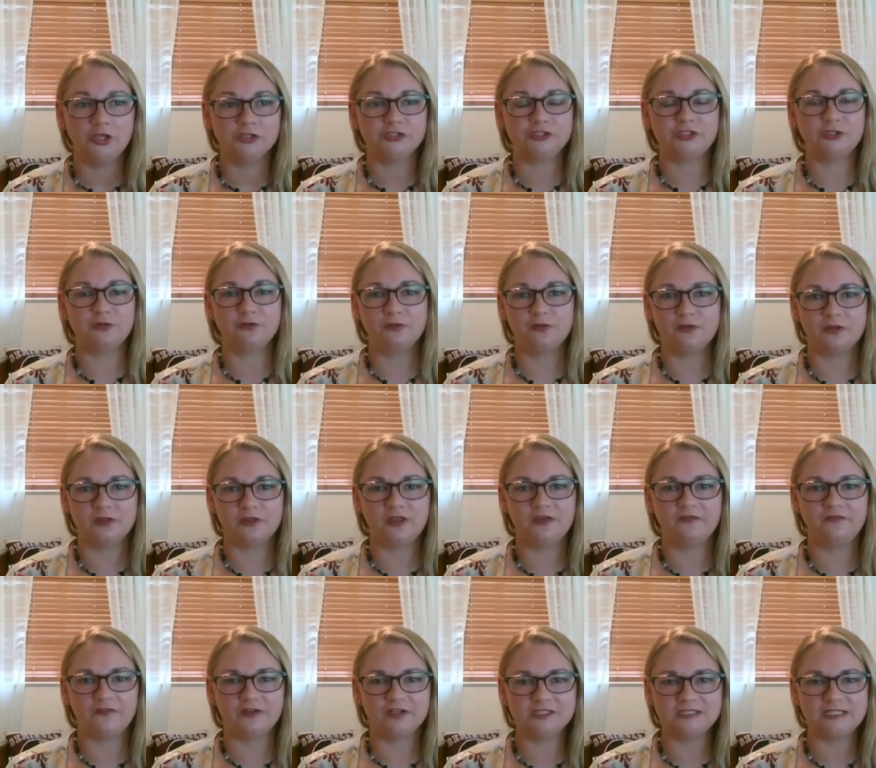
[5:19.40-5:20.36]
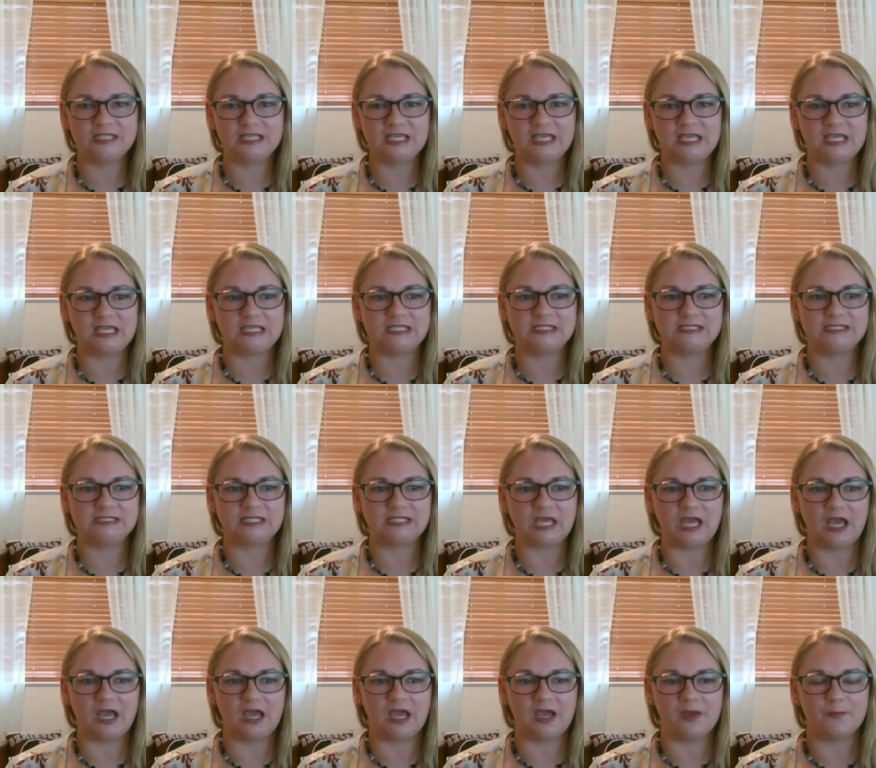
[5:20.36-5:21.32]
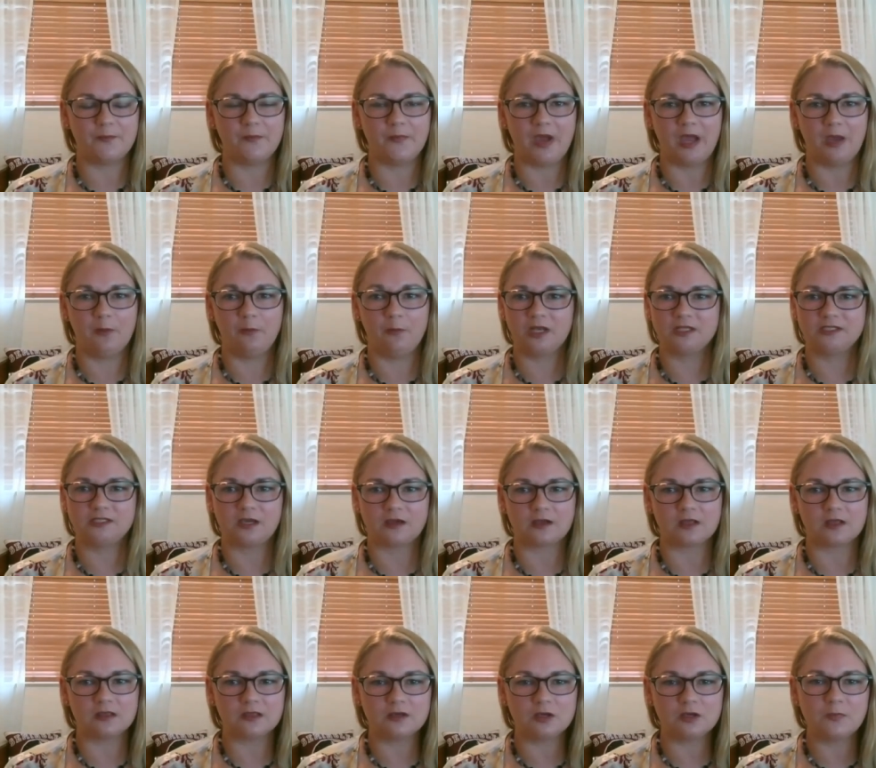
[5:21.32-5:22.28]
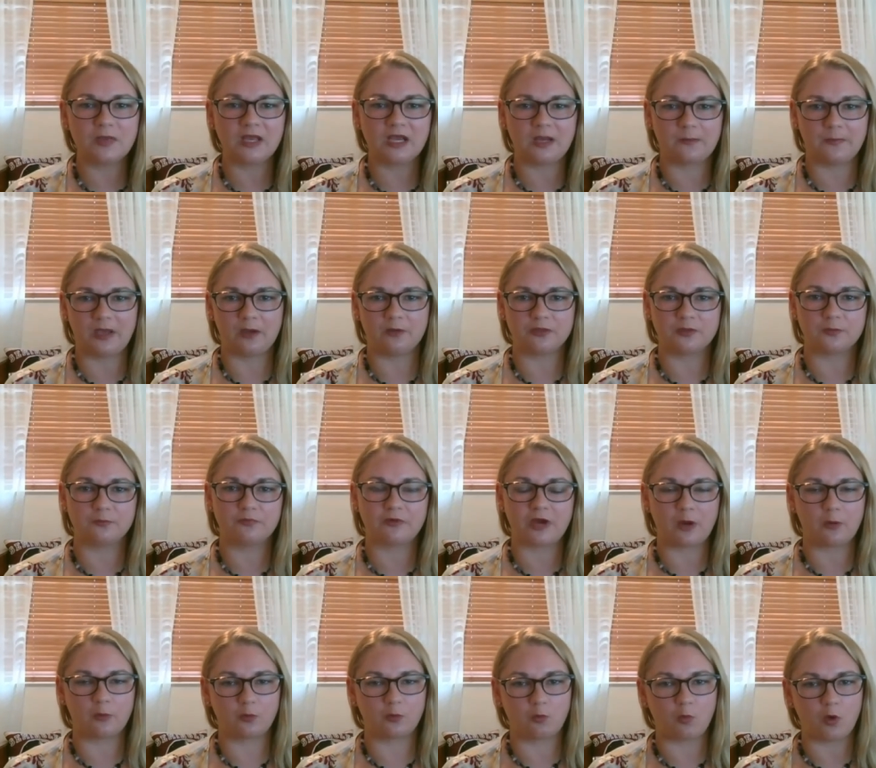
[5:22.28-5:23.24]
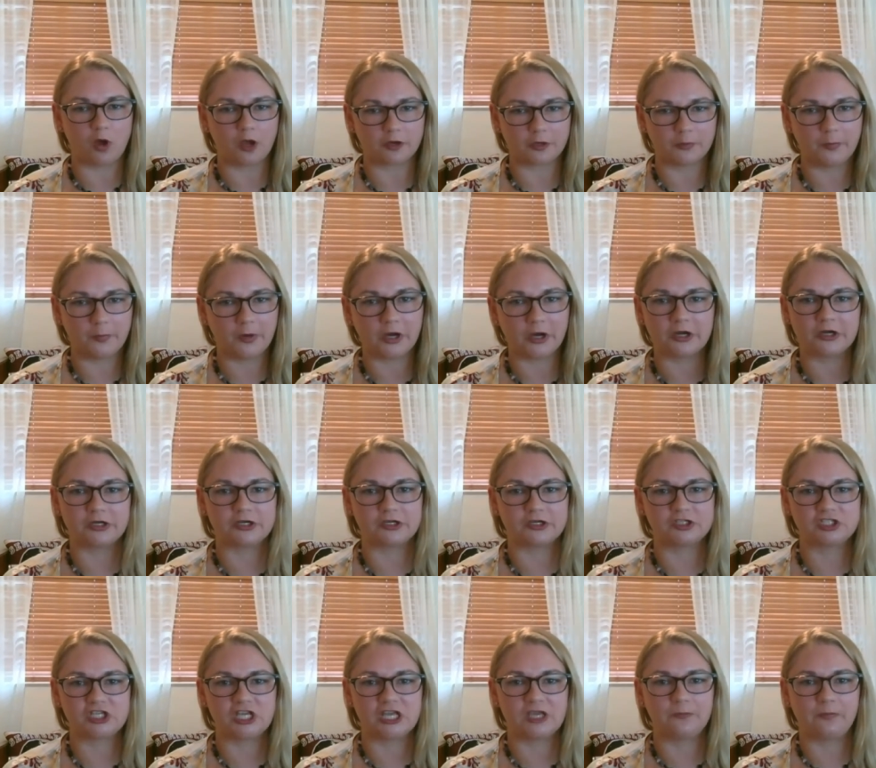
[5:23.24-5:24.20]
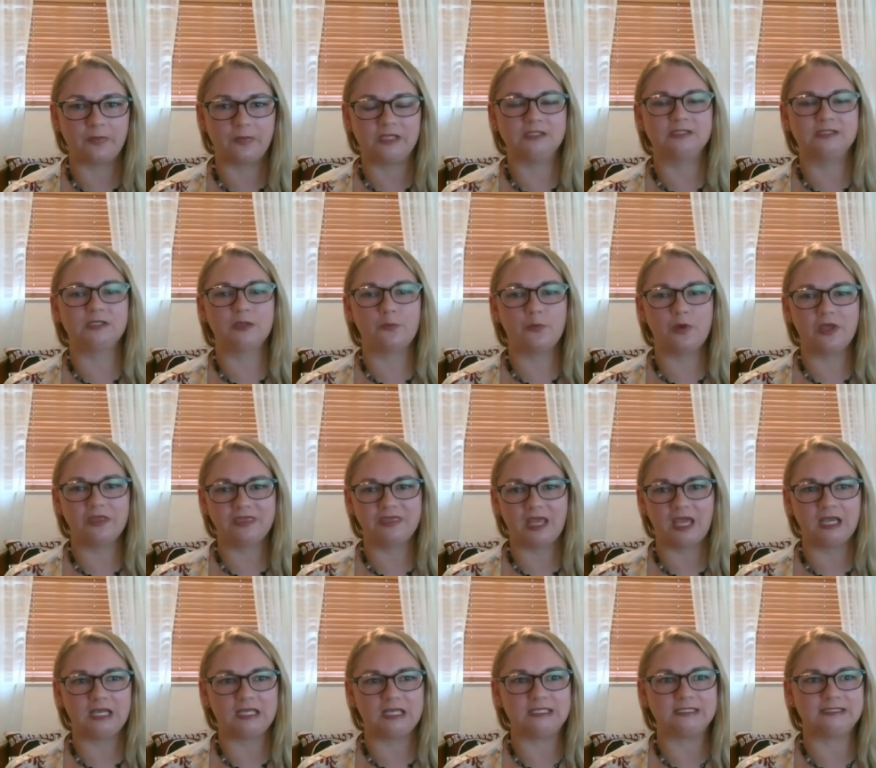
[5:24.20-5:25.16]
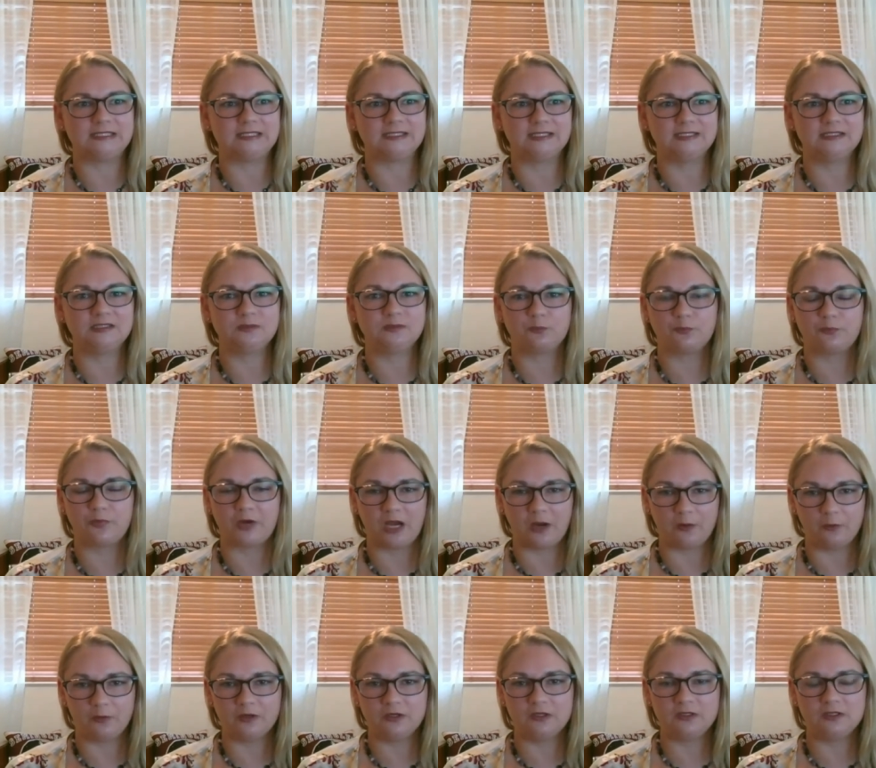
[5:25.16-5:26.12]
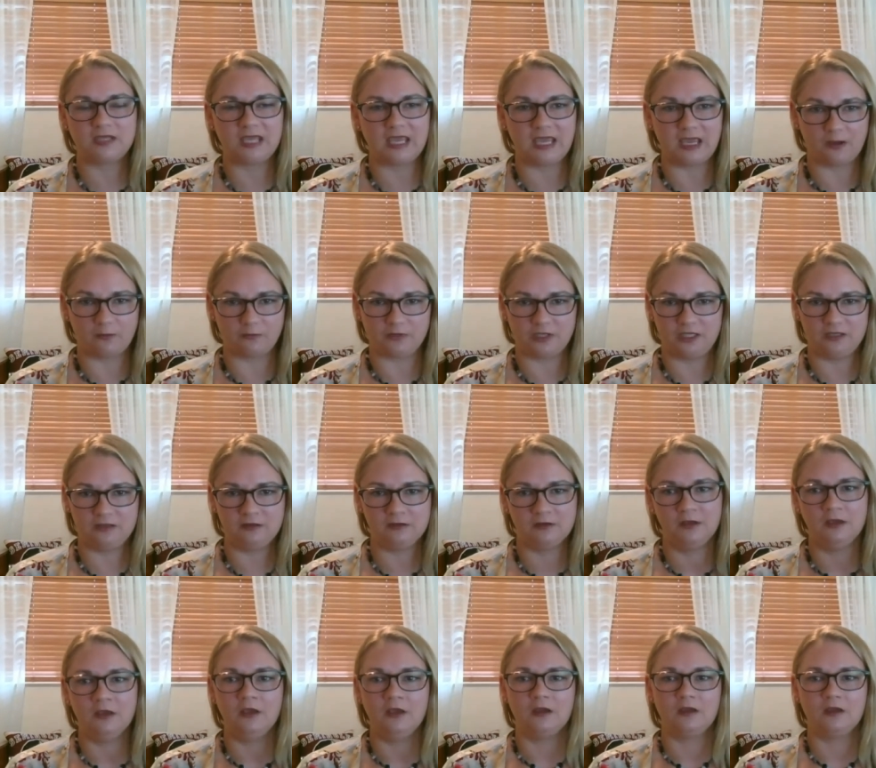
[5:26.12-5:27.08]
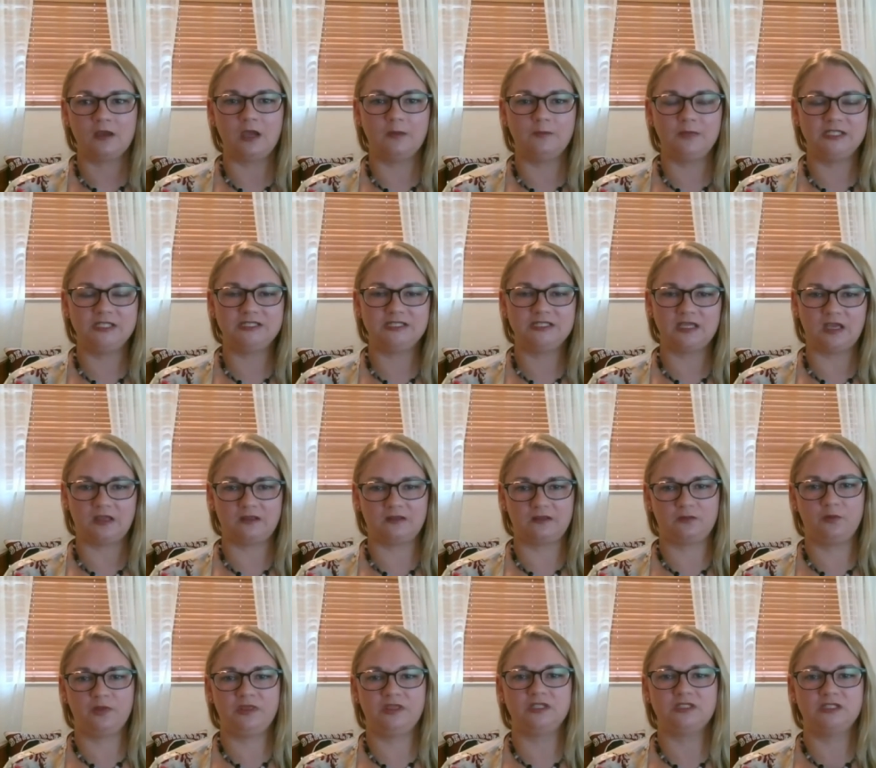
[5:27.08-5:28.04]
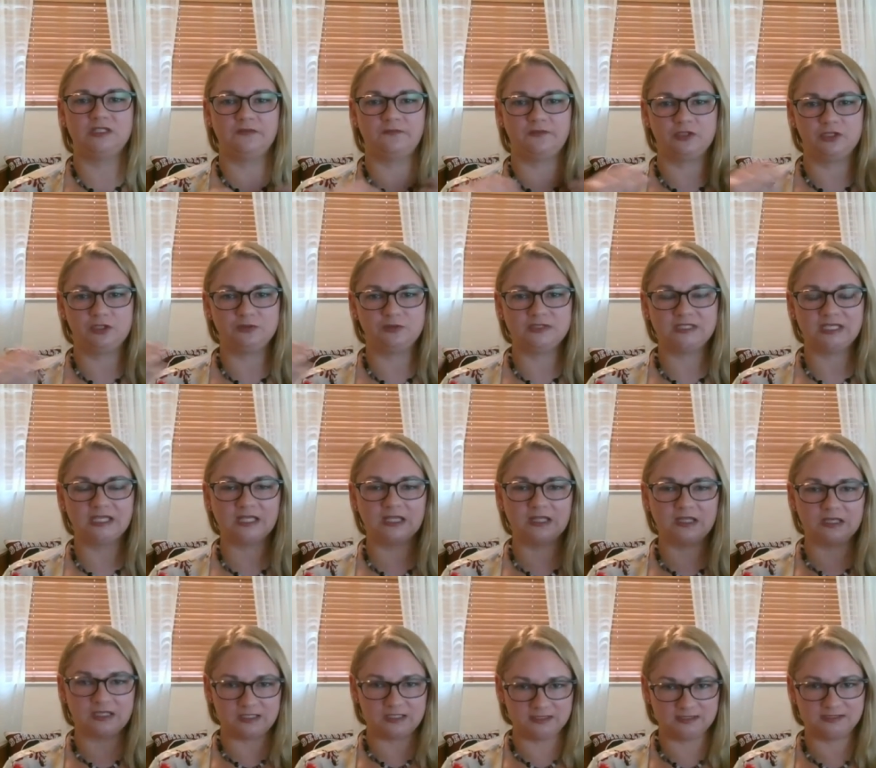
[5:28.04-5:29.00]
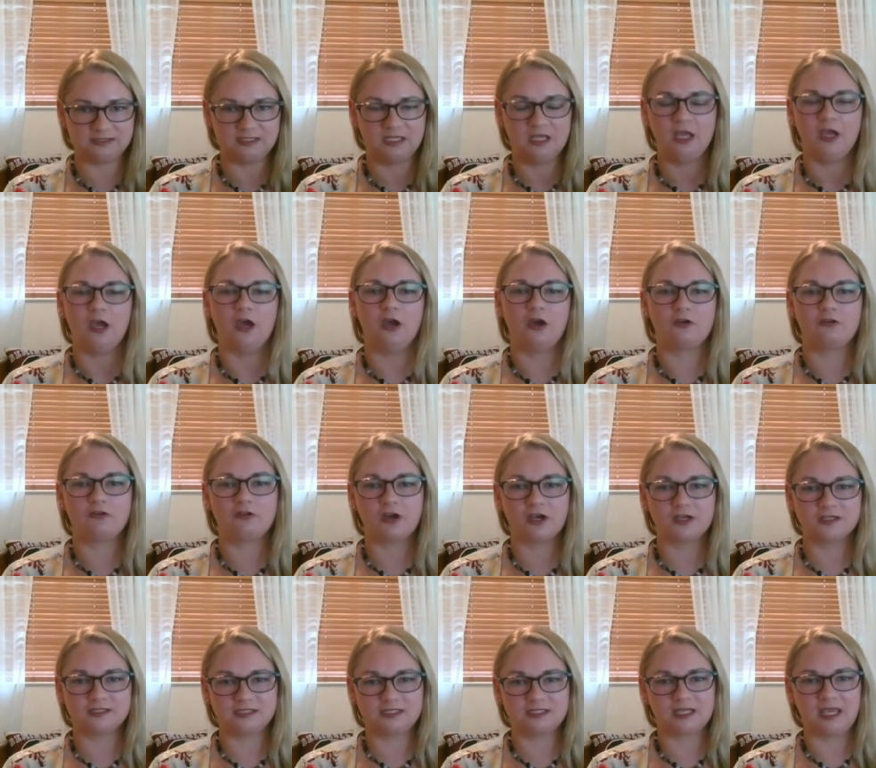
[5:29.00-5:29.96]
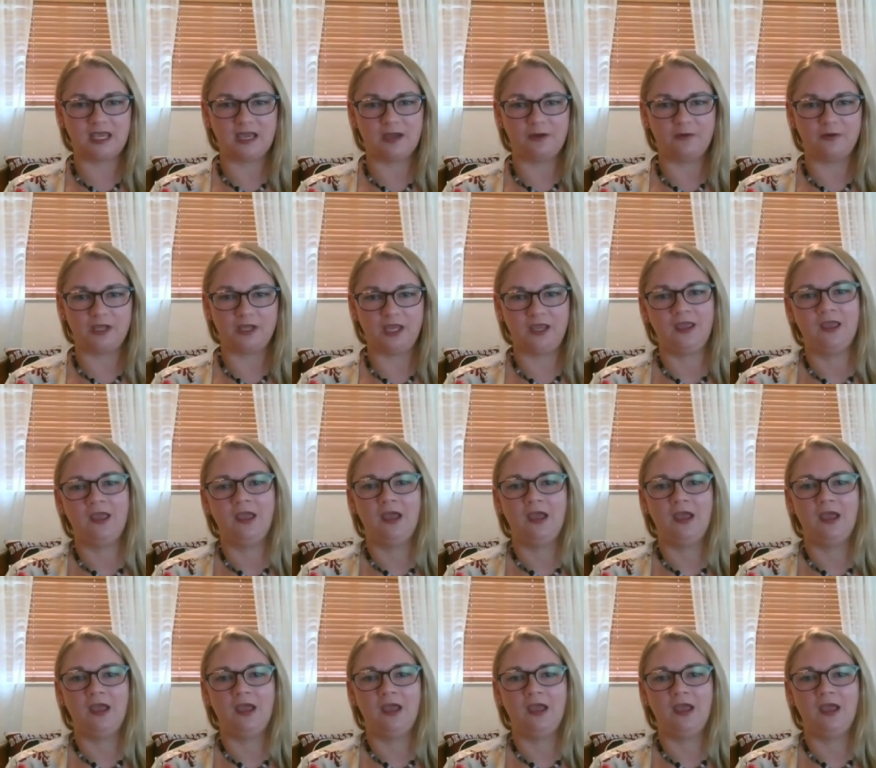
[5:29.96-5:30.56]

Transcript: So the first thing is I want to talk a little bit about the Broward Water Partnership. And so what that is it's Broward County coming together with the different utilities across the county.